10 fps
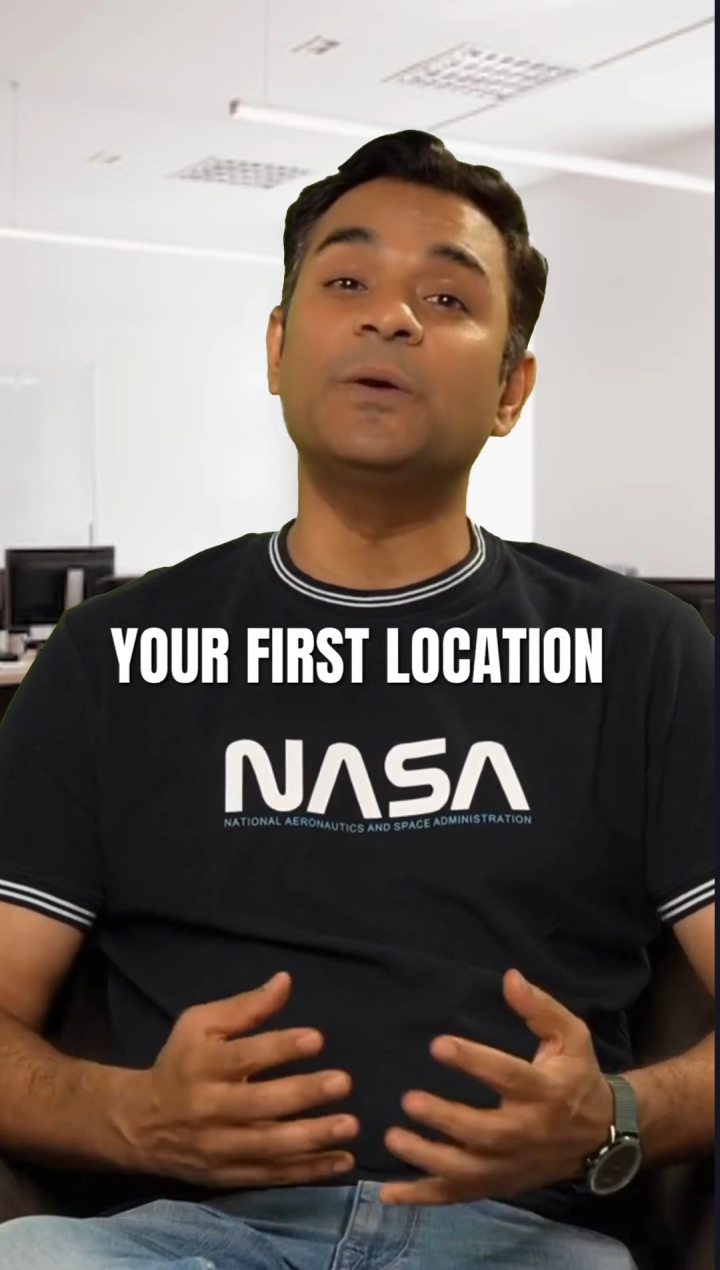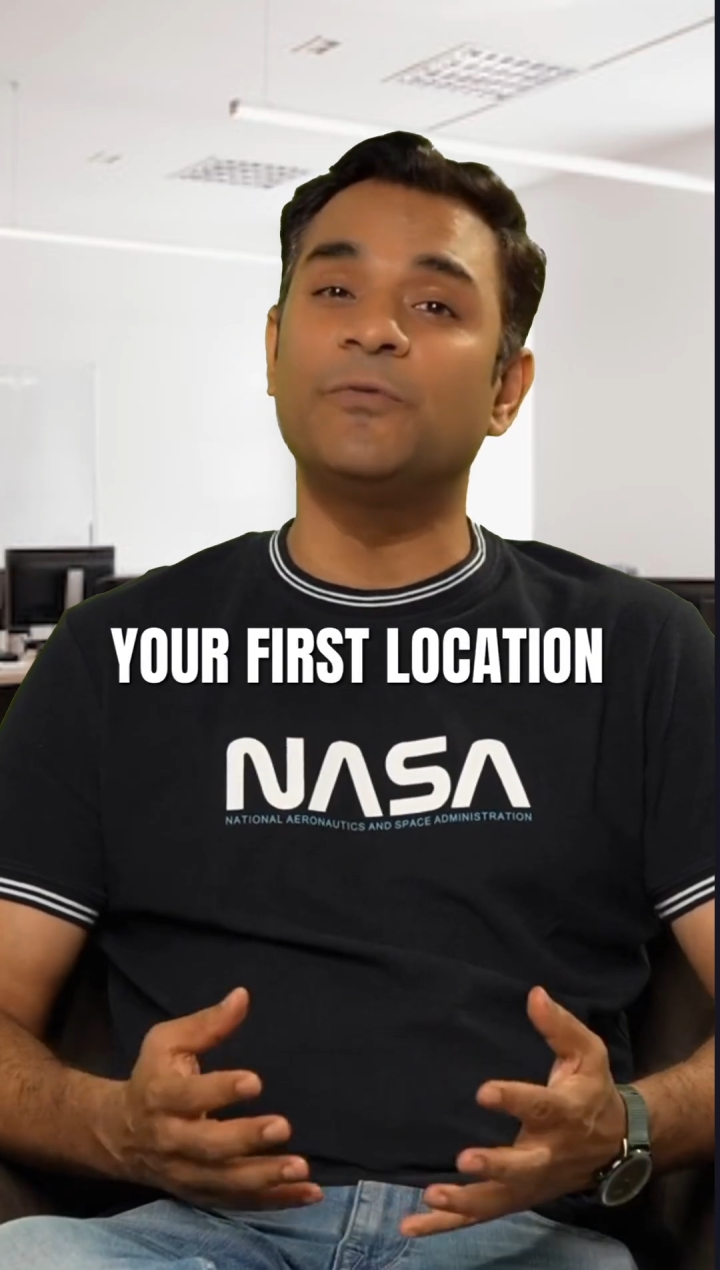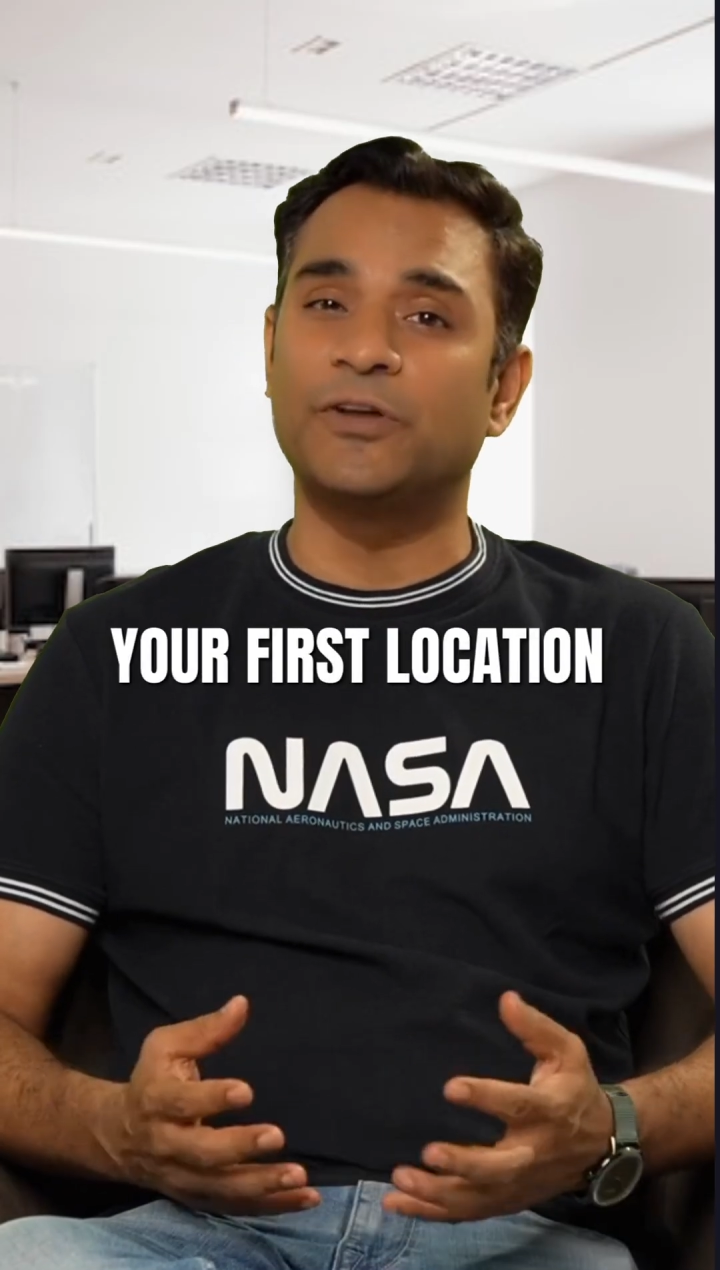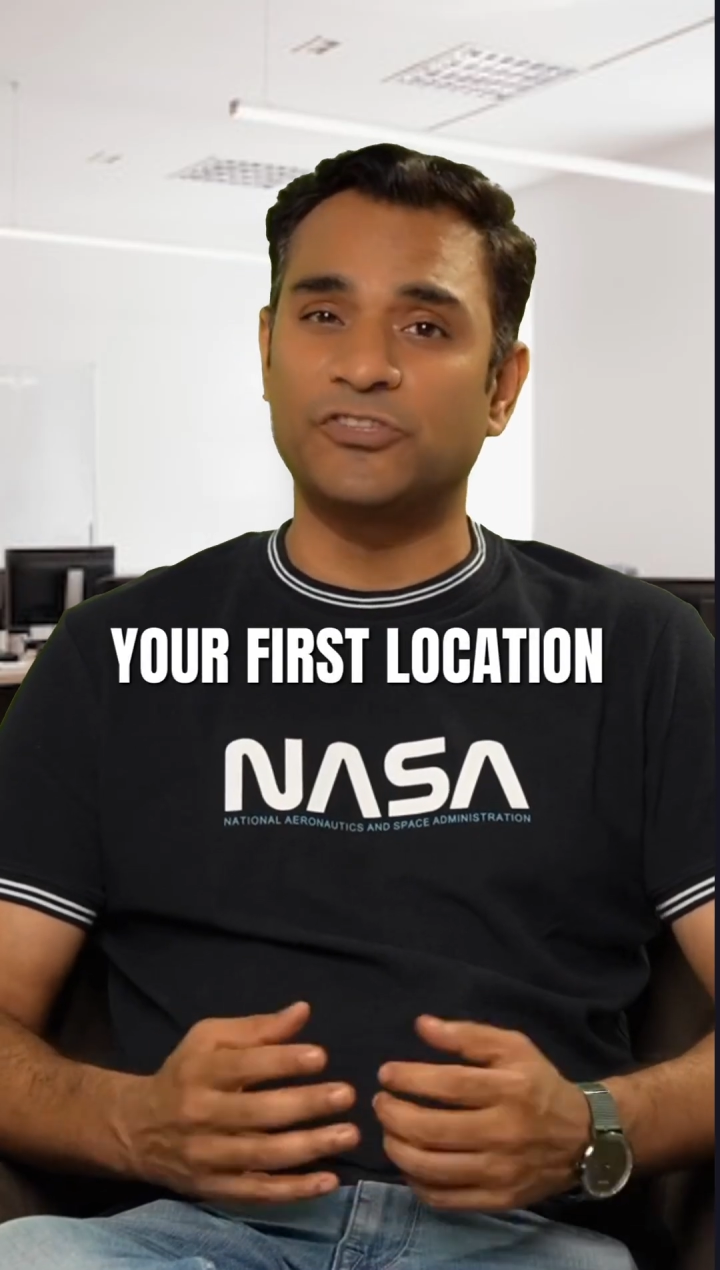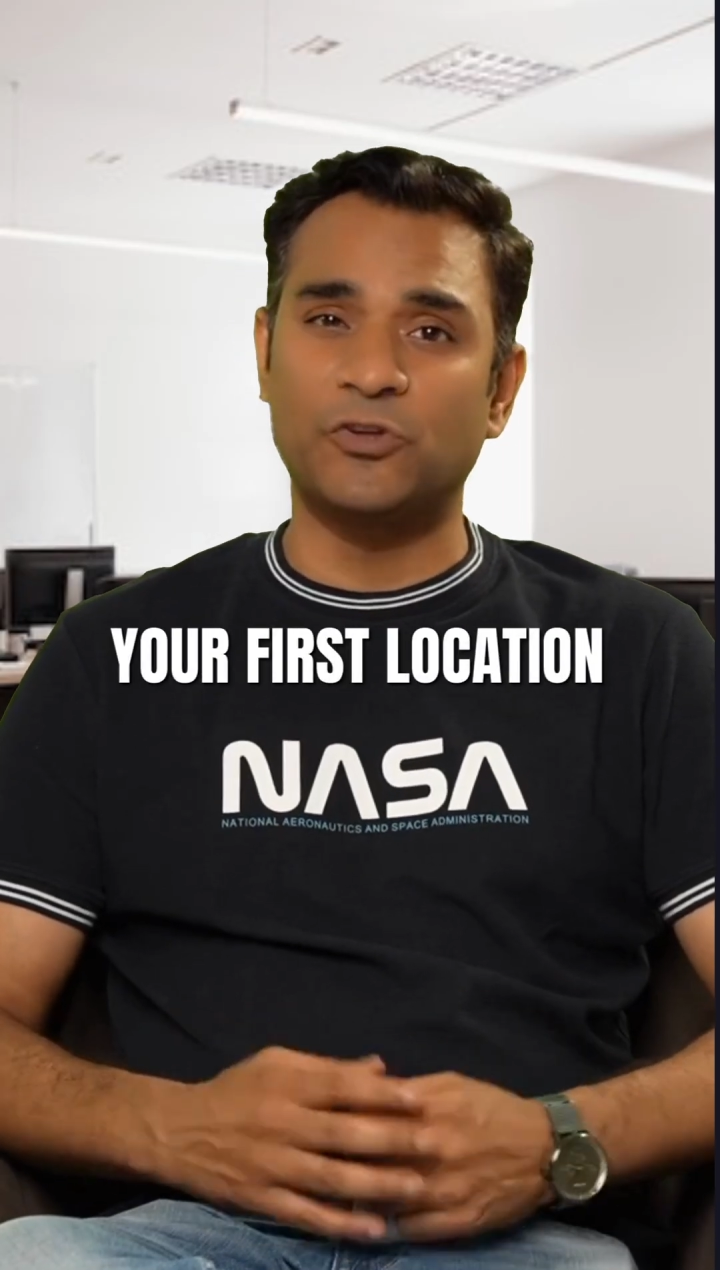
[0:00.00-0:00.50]

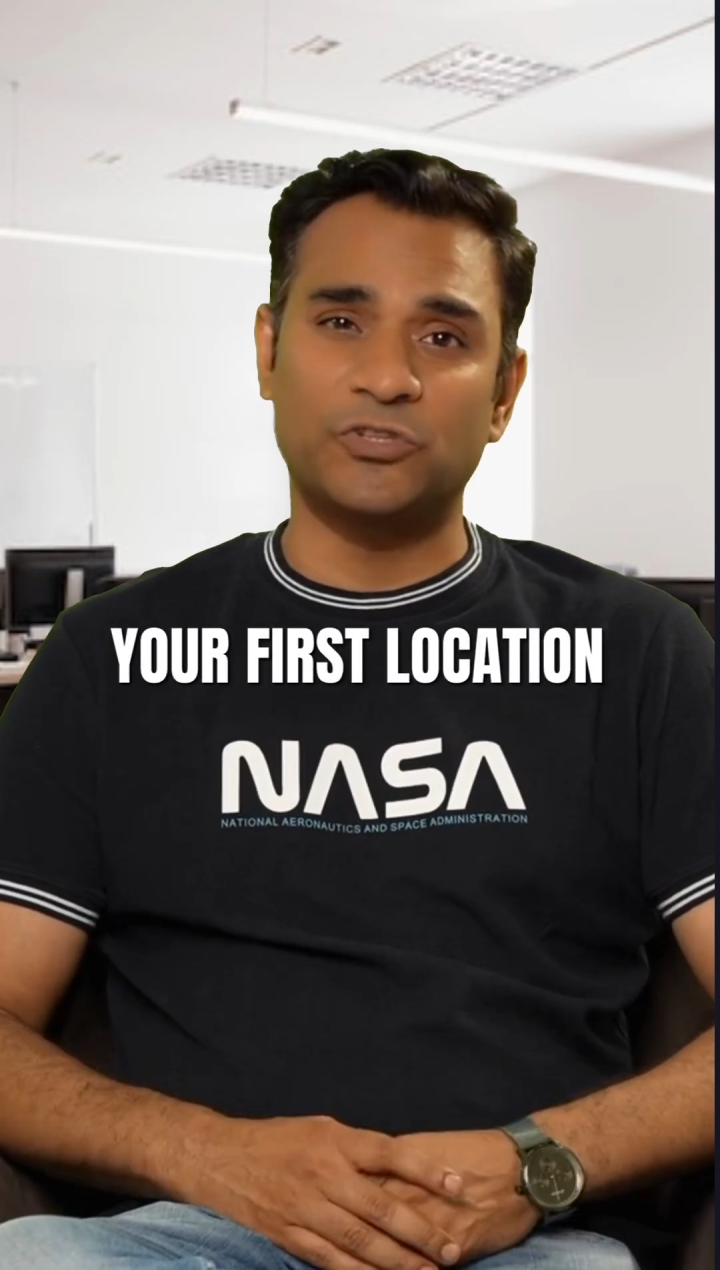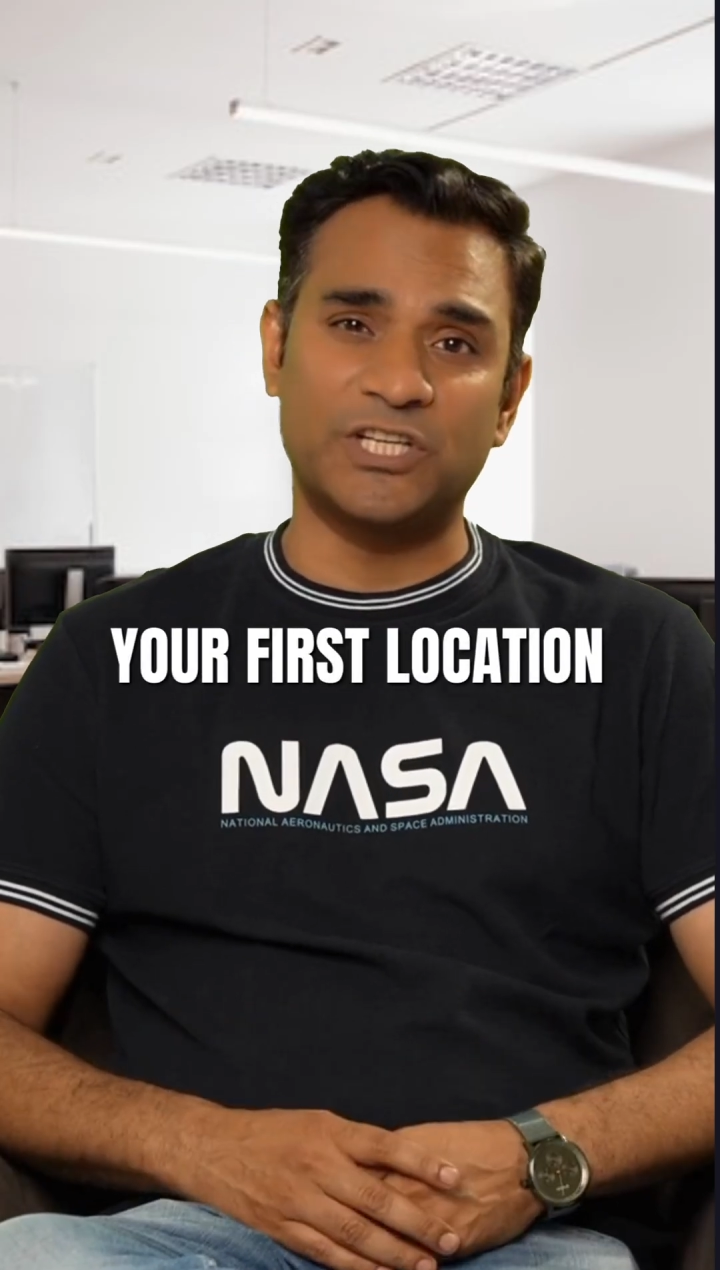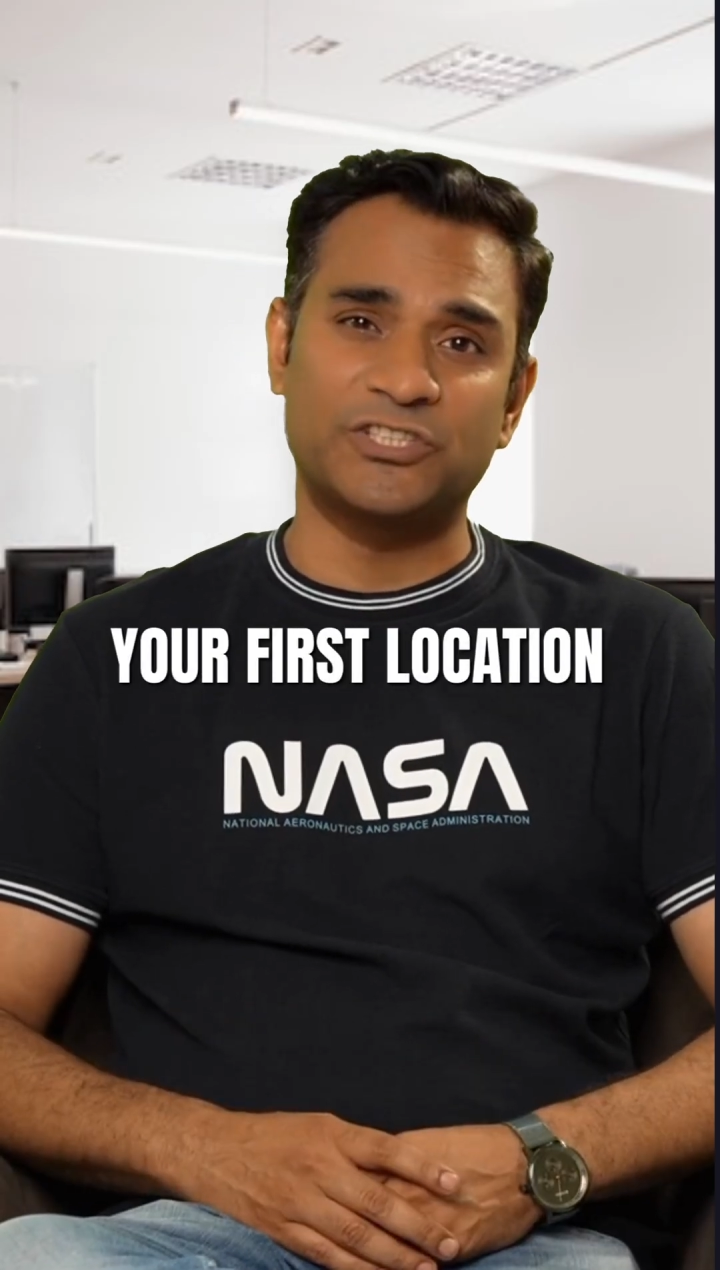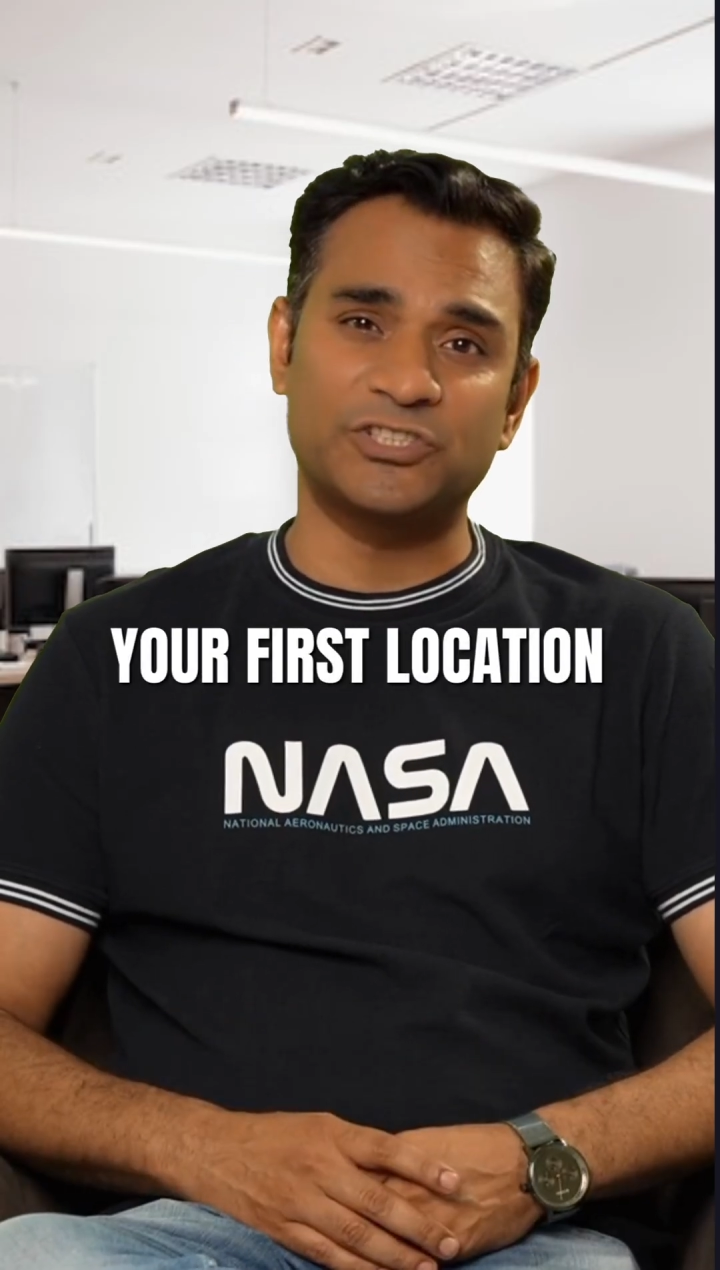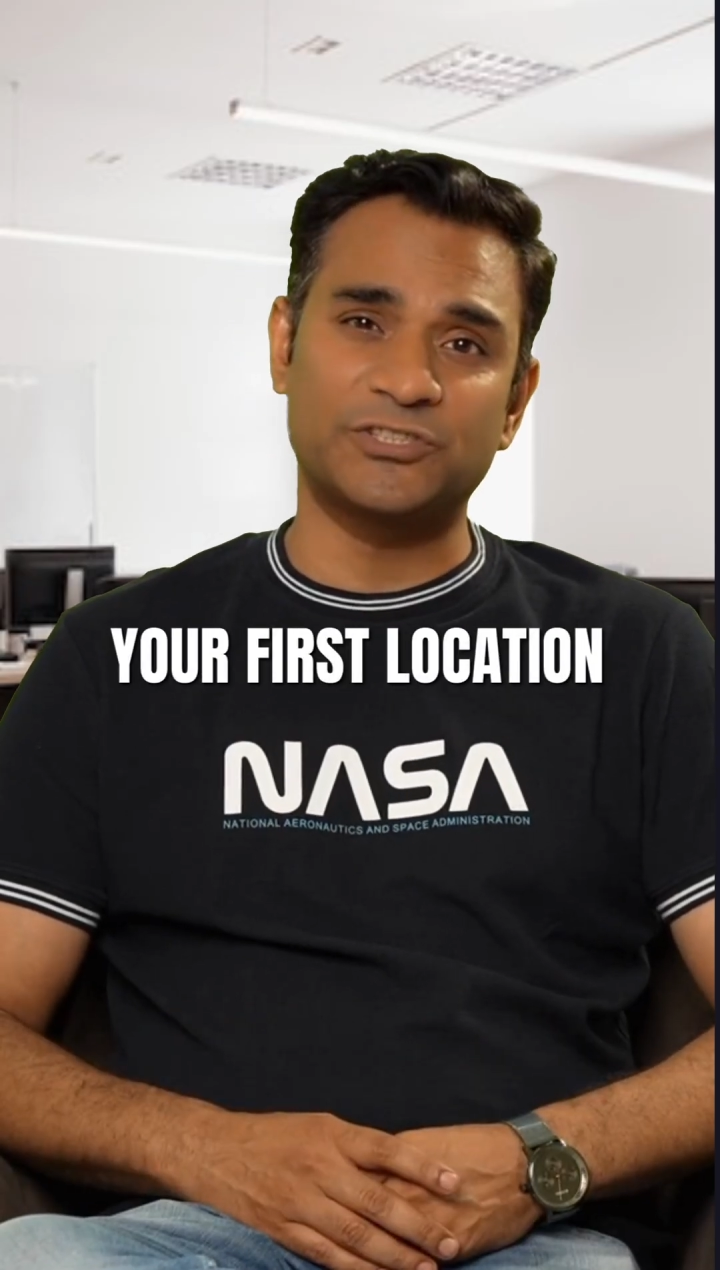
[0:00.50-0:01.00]
first
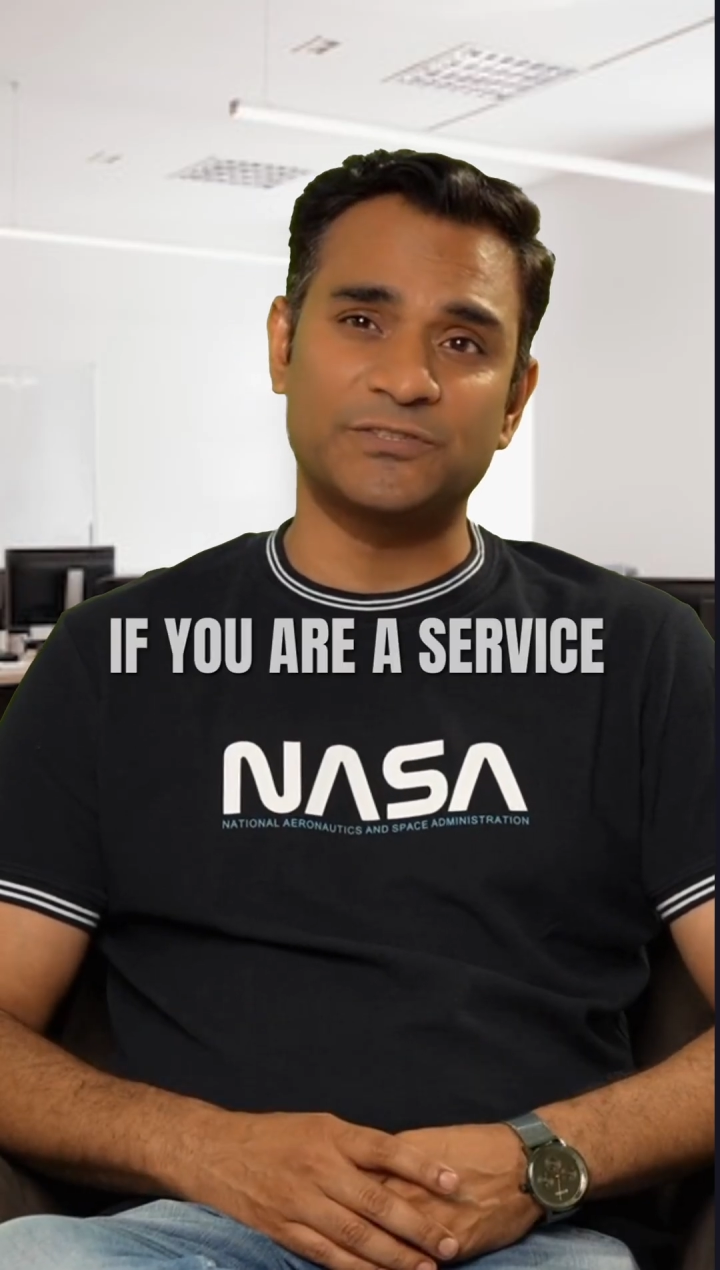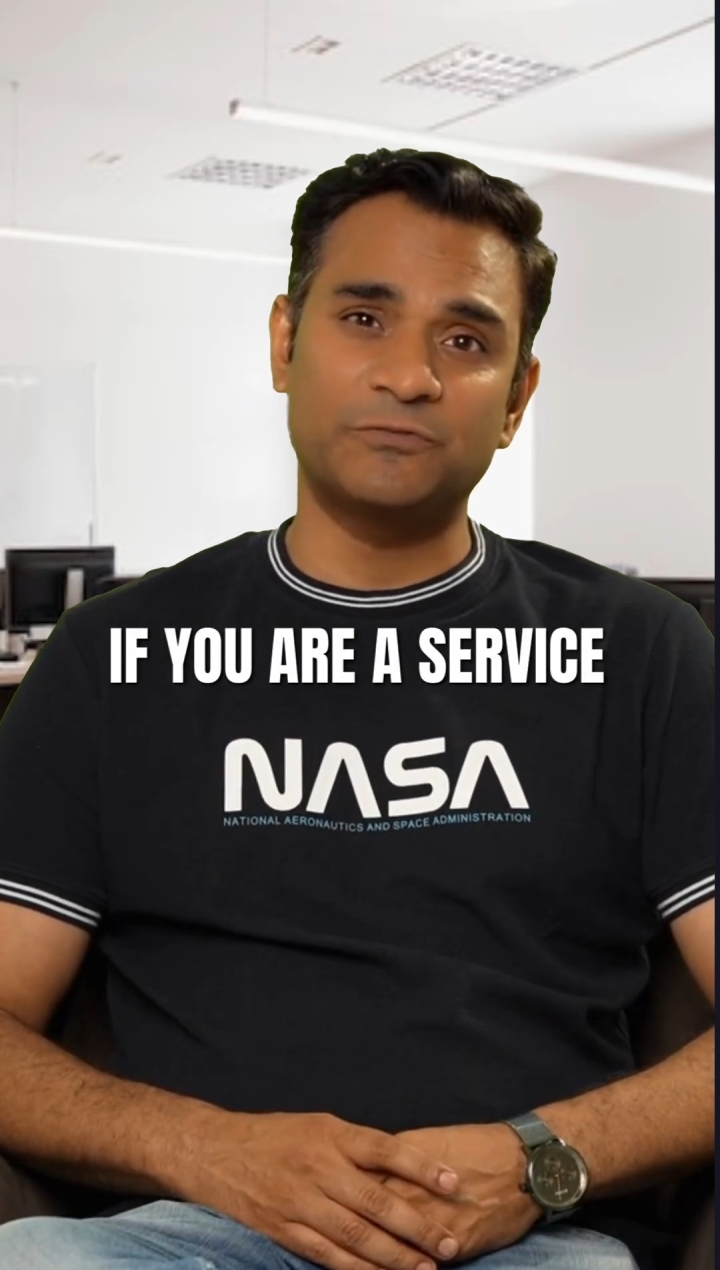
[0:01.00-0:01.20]
location.